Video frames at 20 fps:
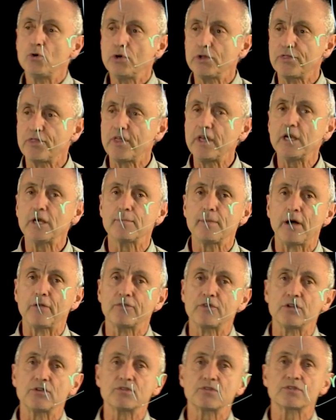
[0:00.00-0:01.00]
you could think
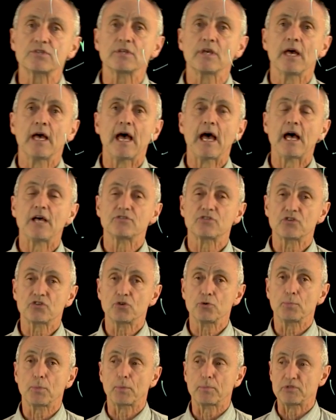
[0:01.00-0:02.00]
about this as a
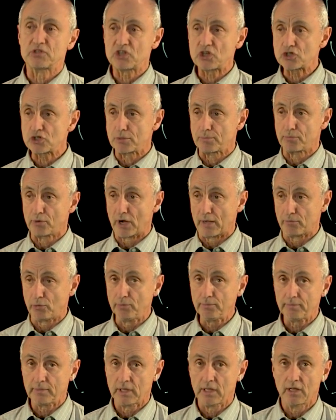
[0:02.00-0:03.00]
superposition
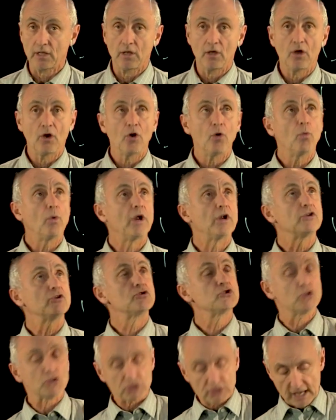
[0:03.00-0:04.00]
problem, where
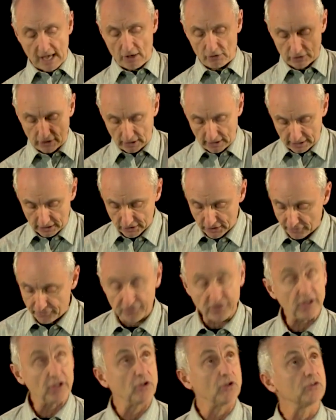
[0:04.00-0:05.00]
you just calculated the
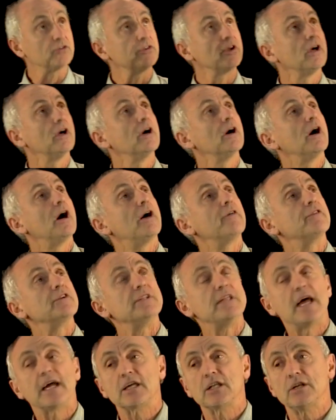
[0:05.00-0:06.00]
field of
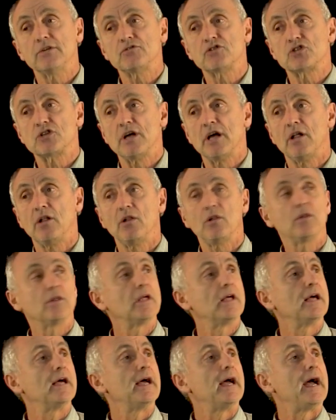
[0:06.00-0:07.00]
a negative shell
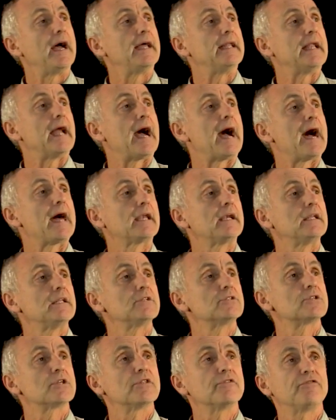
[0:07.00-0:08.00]
and added
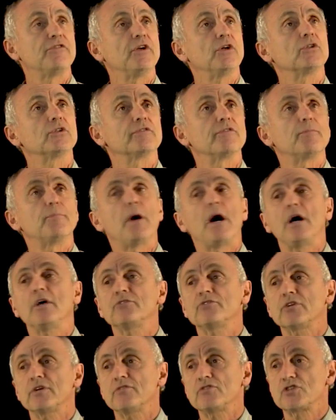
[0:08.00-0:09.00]
it to the field of a
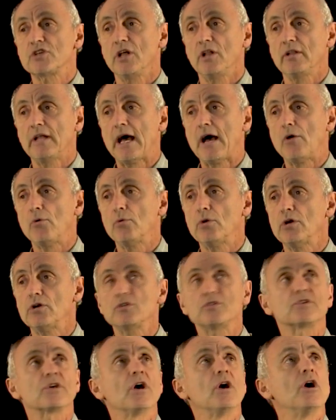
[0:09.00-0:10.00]
positive shell
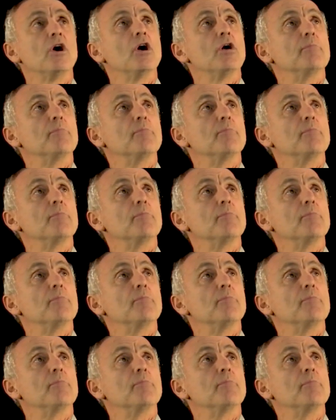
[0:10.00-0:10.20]
outwards.